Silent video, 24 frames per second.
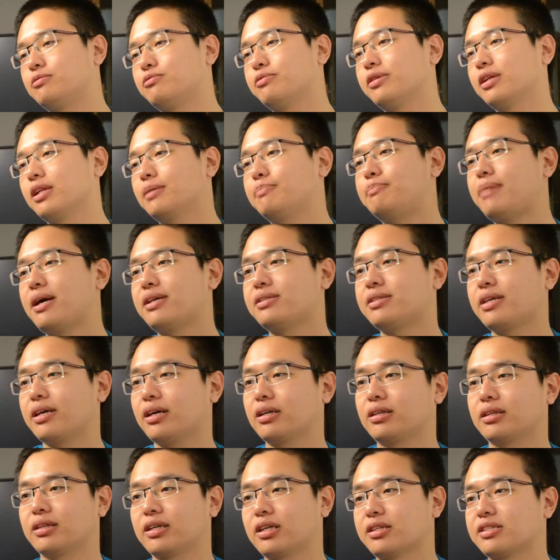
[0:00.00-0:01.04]
really basic
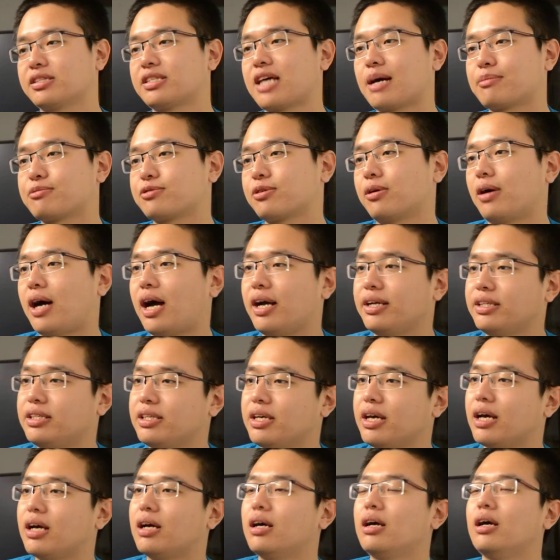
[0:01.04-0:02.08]
and conceptual
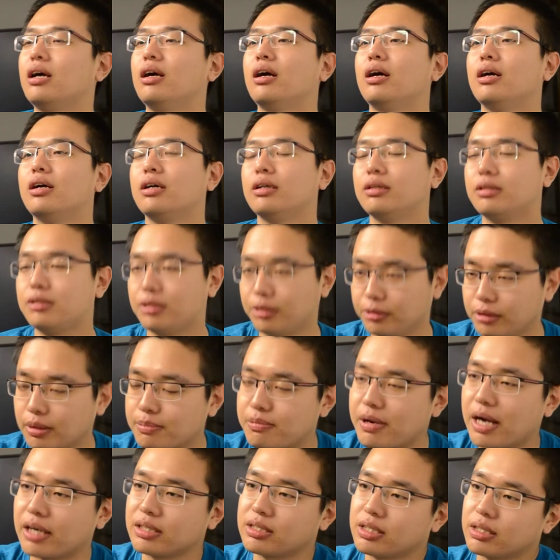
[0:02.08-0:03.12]
idea to a
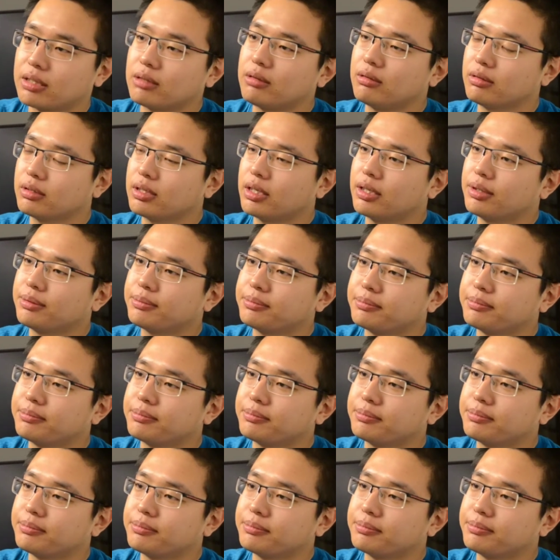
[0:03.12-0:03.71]
practical thing.